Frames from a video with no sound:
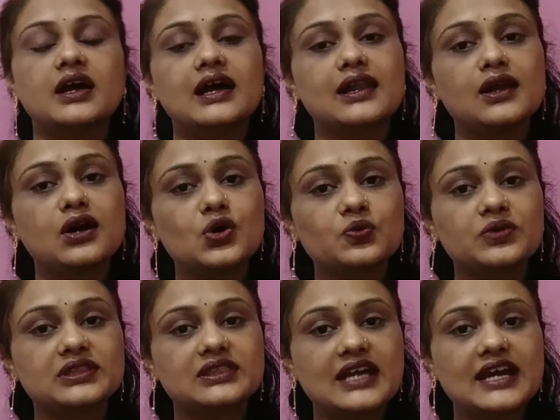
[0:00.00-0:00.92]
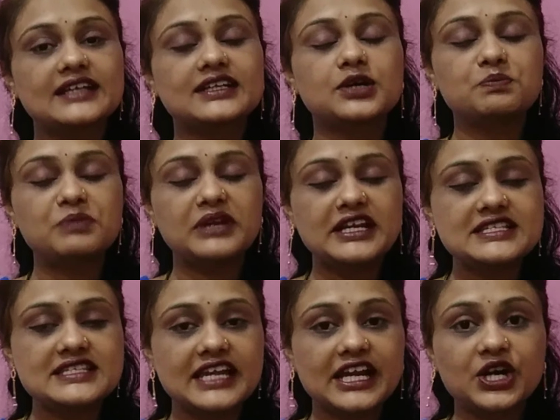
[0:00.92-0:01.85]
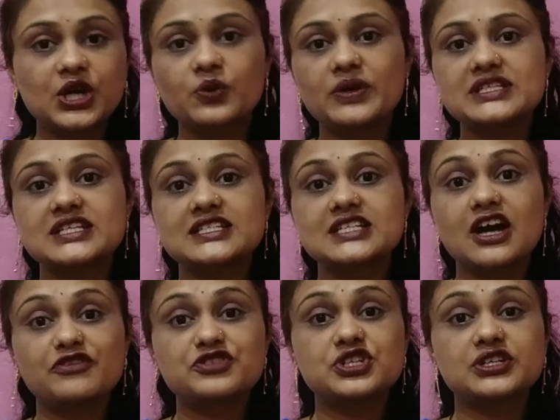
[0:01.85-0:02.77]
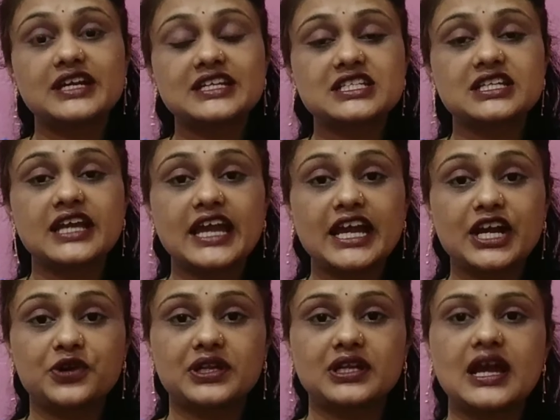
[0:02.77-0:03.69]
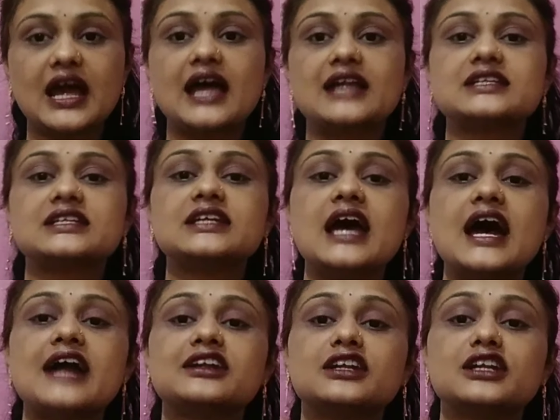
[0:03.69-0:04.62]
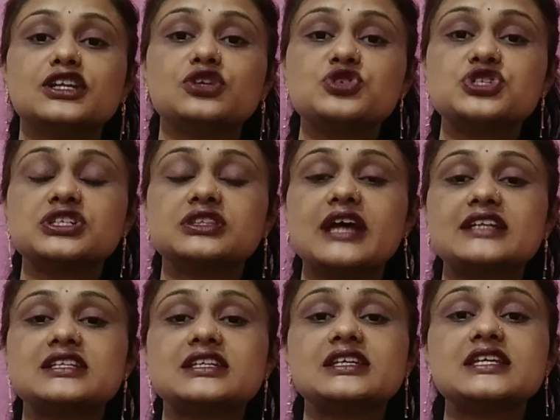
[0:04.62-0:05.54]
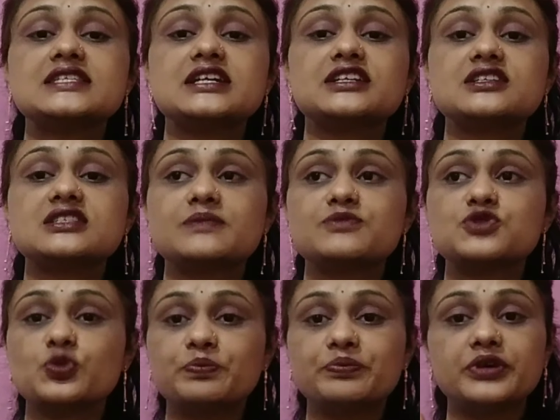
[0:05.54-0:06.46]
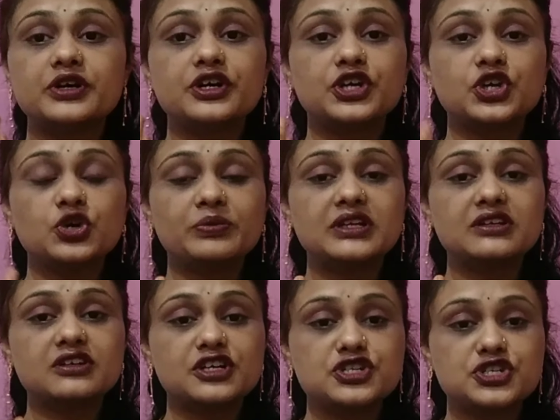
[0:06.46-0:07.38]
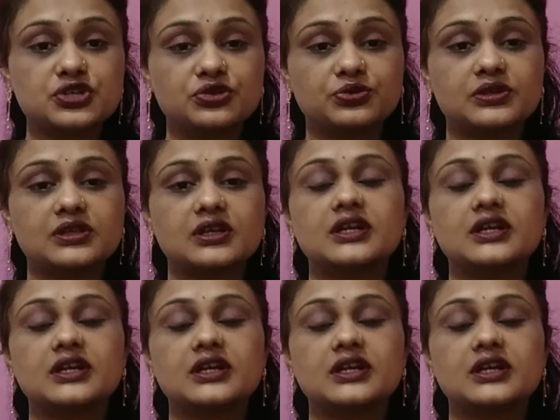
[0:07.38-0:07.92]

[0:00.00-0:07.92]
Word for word: Along with that, complaints aggravated after getting angry, and he had a delusion that he is under some superhuman control.